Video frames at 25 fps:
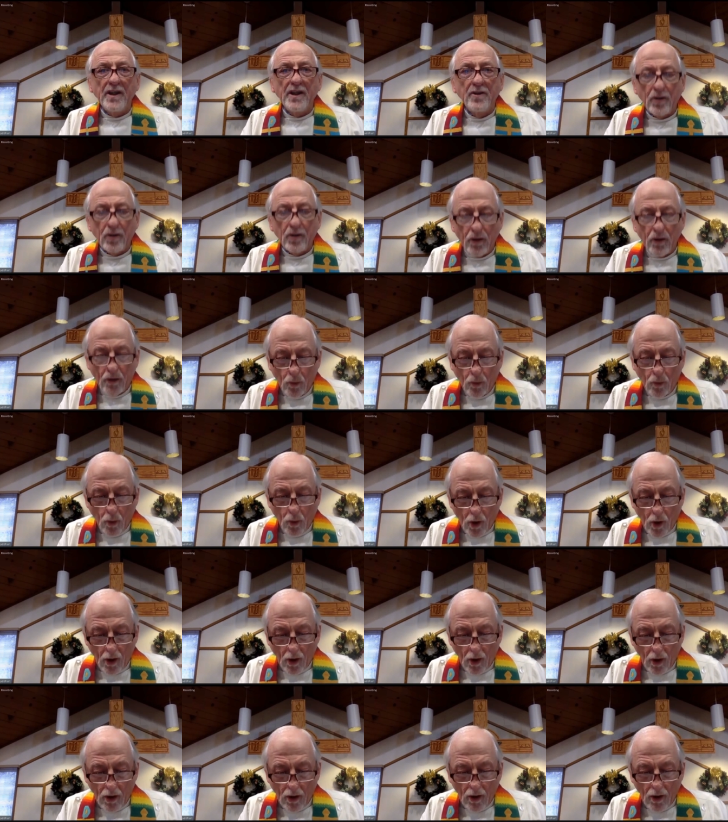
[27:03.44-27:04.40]
into the
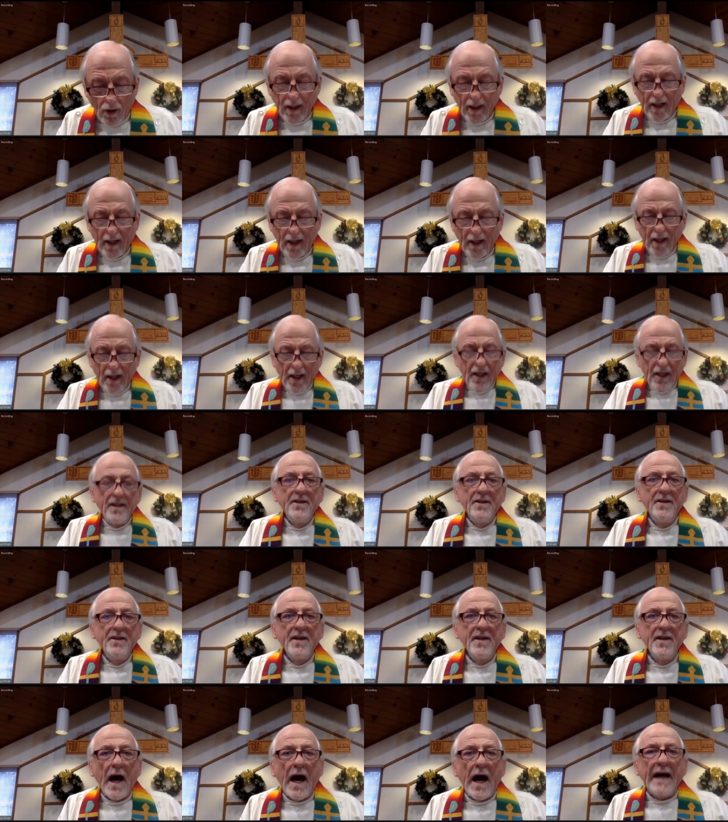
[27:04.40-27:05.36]
world,
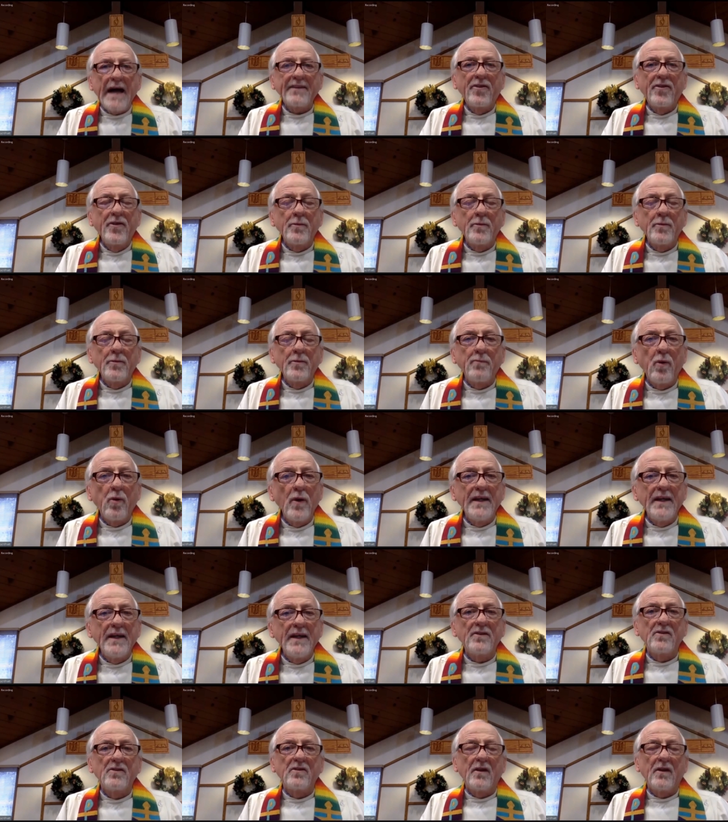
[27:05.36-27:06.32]
not the
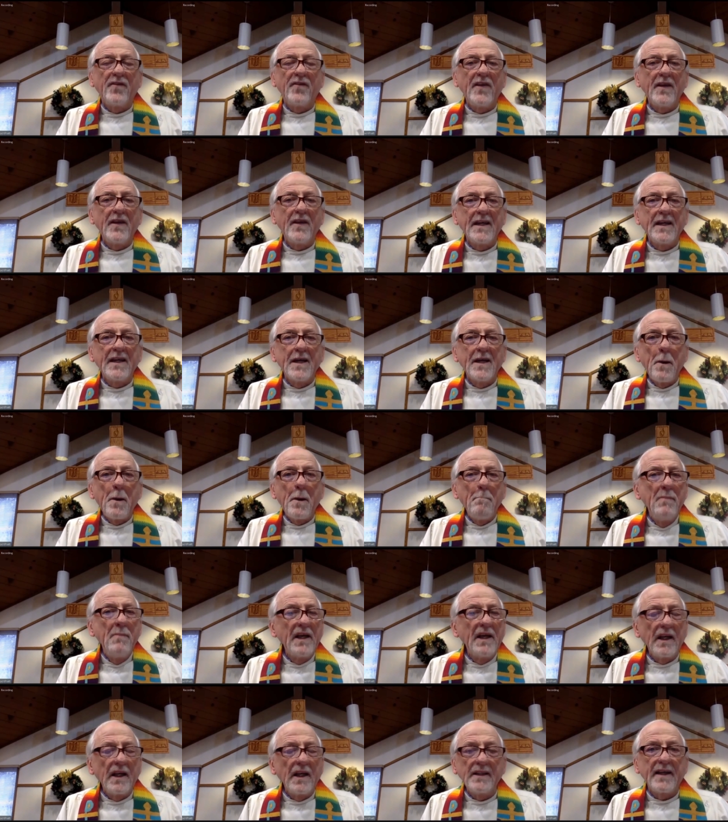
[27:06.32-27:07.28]
prince of the
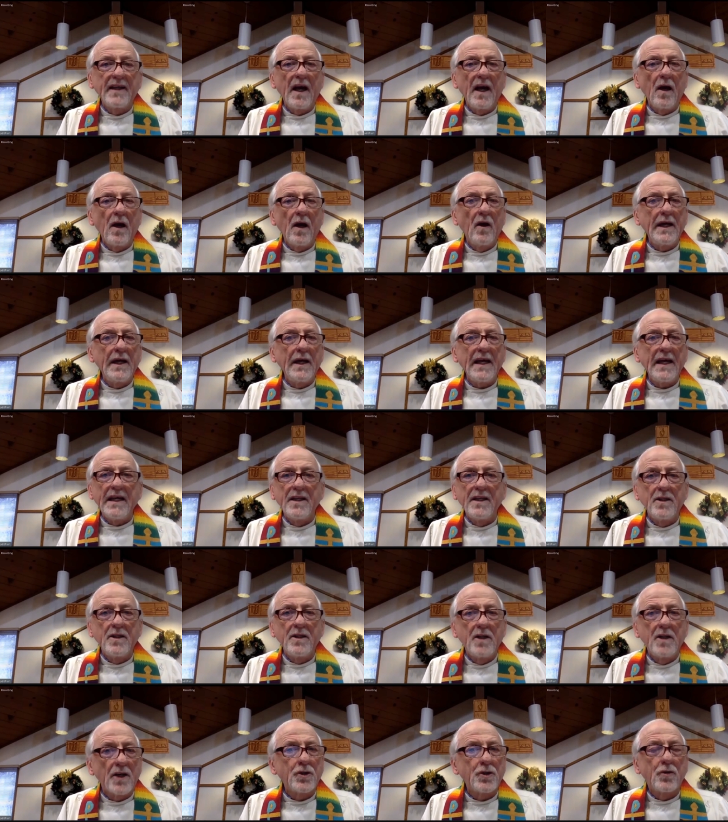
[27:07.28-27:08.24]
military
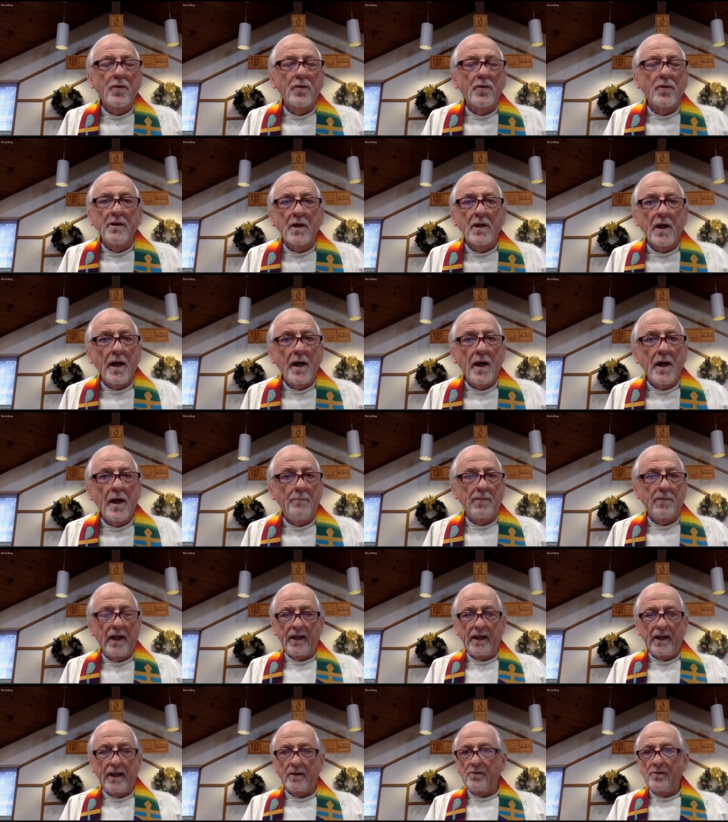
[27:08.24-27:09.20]
industrial
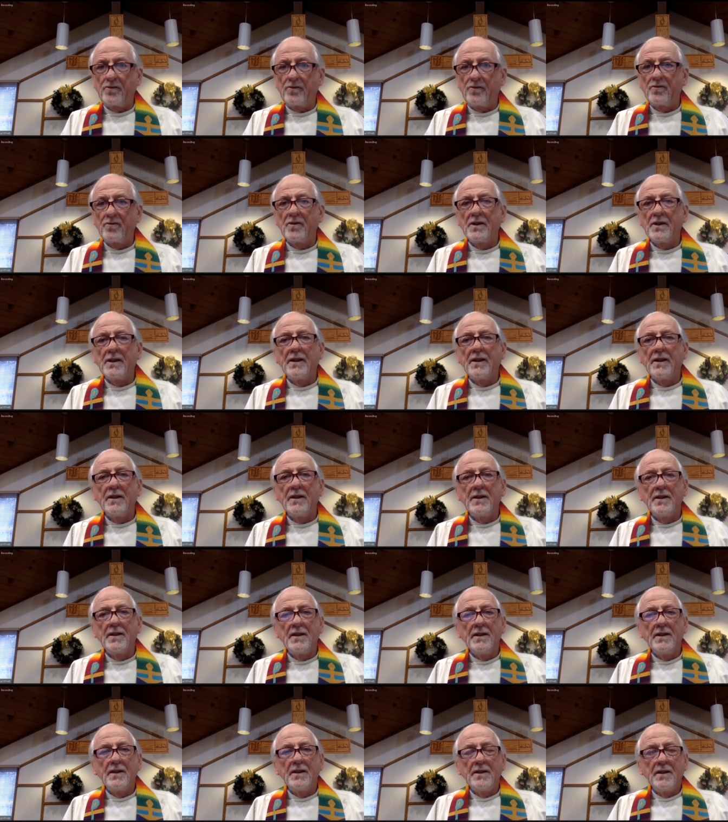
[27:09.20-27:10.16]
complex,
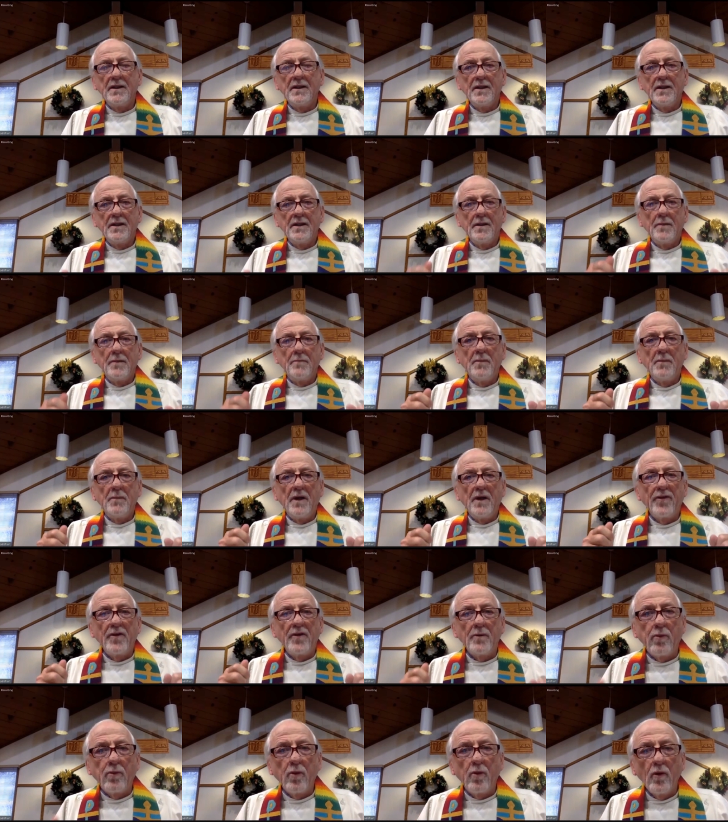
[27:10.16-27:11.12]
but
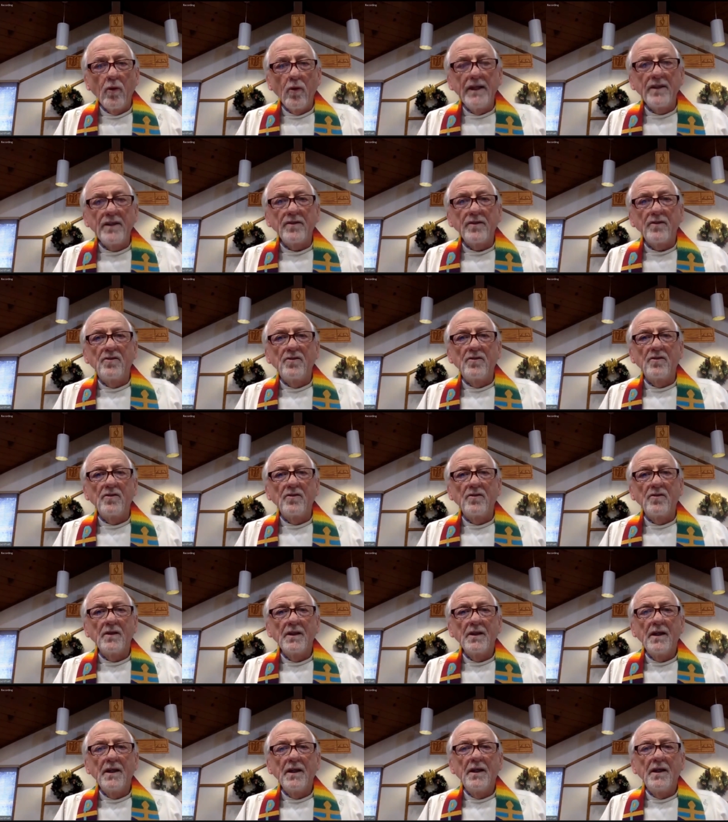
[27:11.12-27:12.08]
the prince
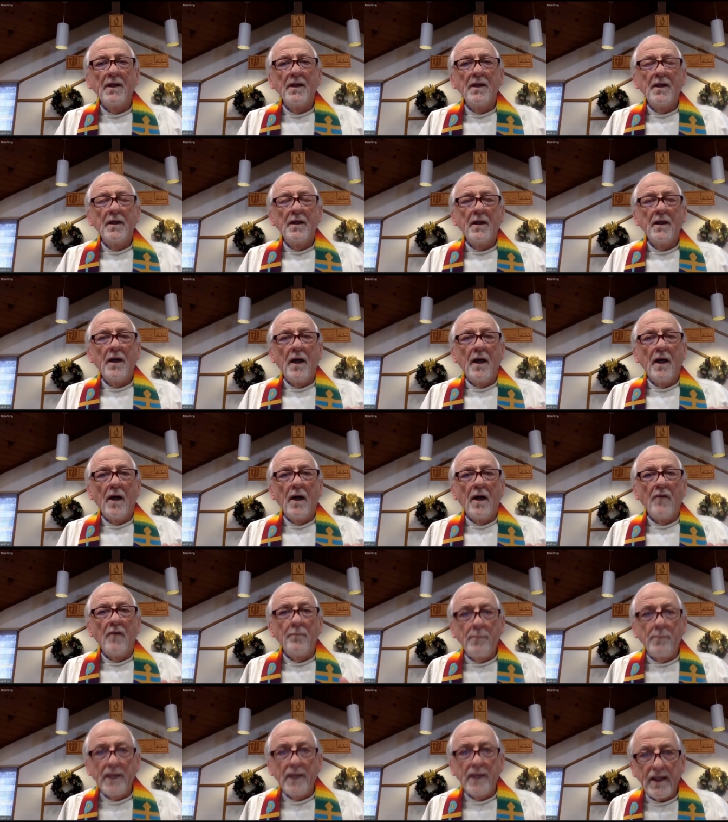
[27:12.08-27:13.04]
of
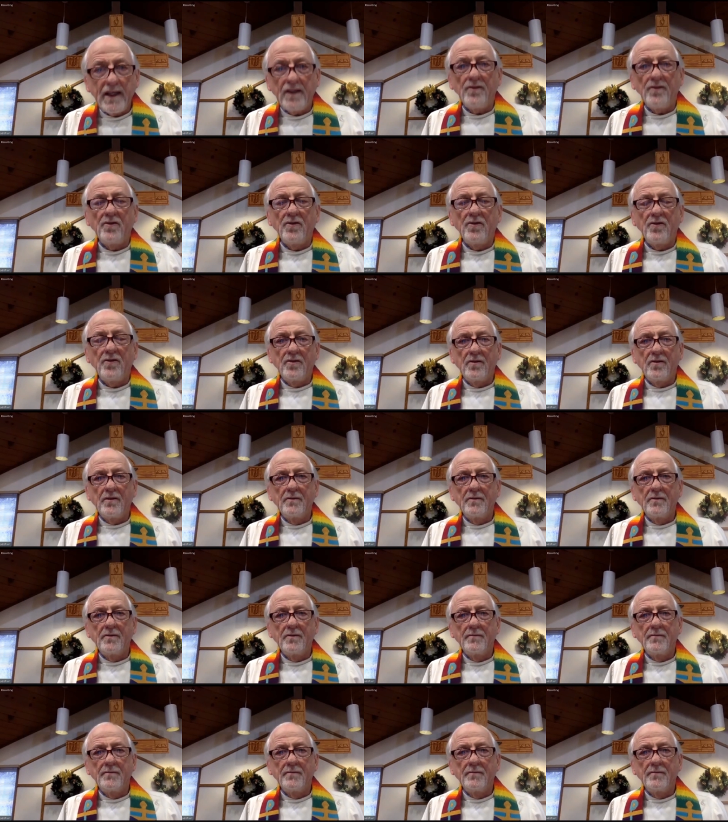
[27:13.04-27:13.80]
peace.